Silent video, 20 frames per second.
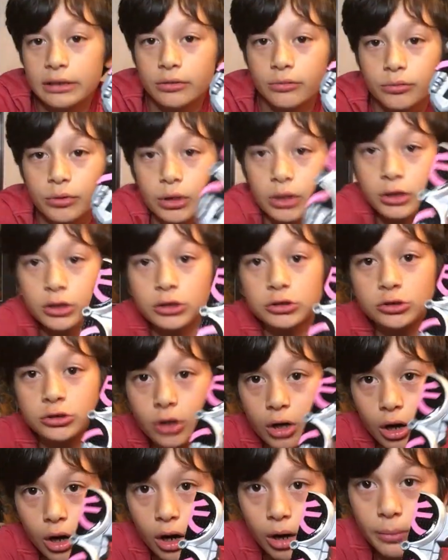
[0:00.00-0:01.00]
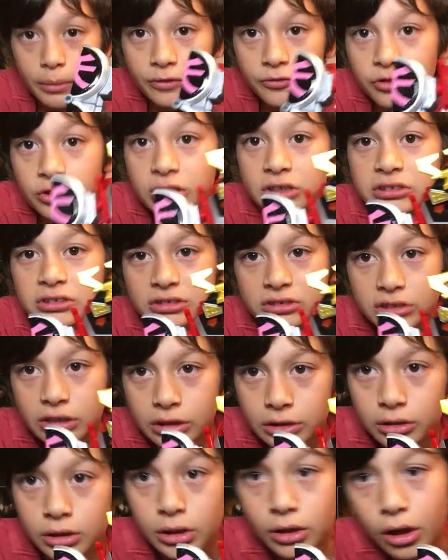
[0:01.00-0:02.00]
did a really good job. If you can see,
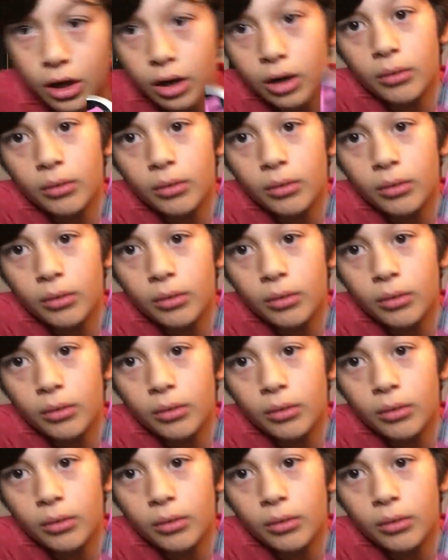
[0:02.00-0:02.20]
the